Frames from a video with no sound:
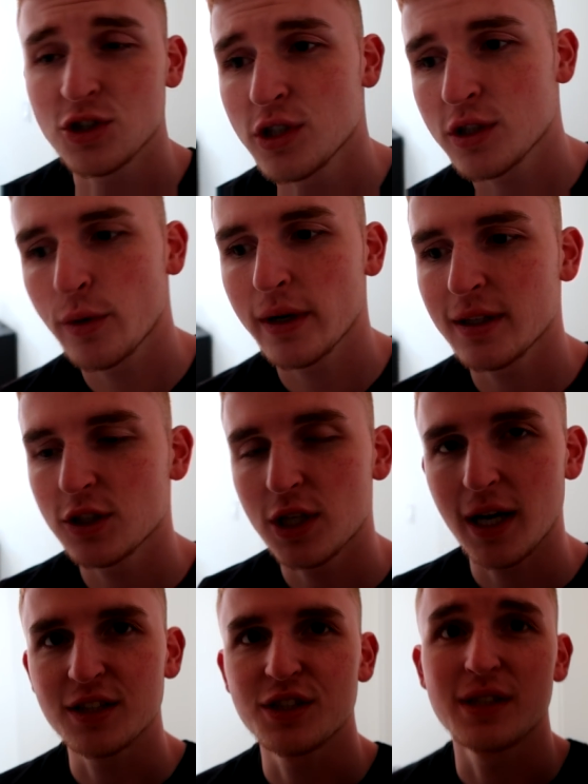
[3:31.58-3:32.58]
Let's just quickly
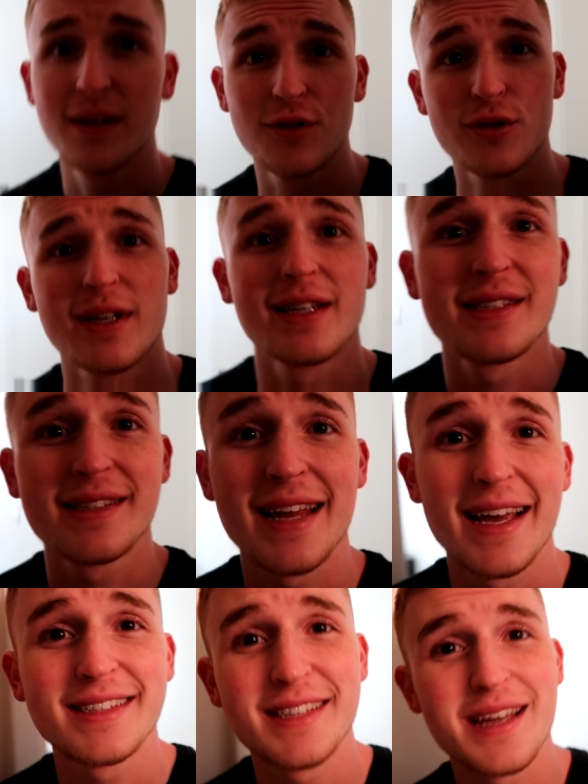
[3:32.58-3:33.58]
check to see if there's any
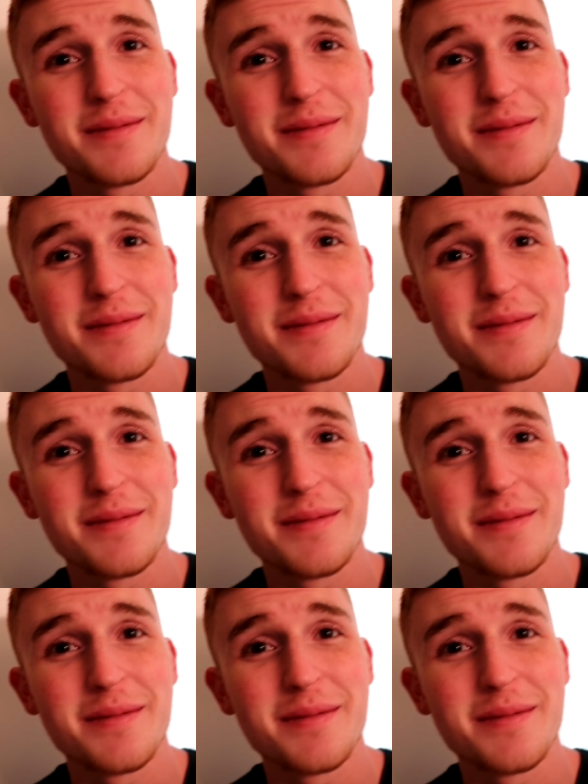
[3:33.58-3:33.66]
snakes